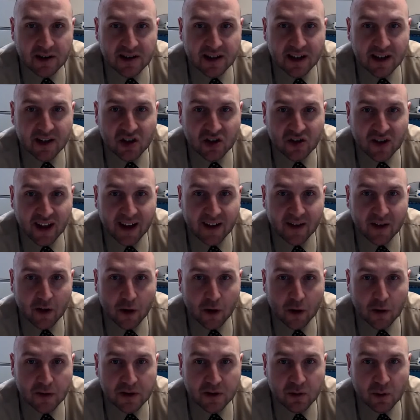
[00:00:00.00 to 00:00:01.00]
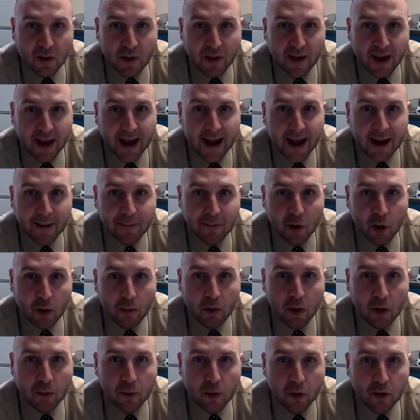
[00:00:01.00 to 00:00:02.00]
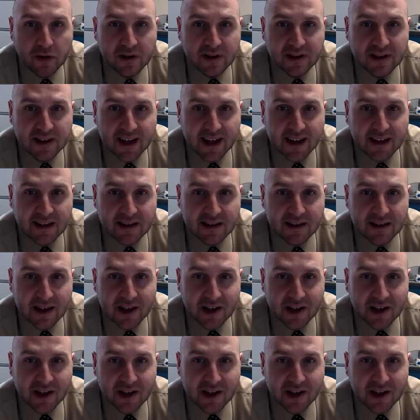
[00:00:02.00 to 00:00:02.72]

such that those with abnormal mood states,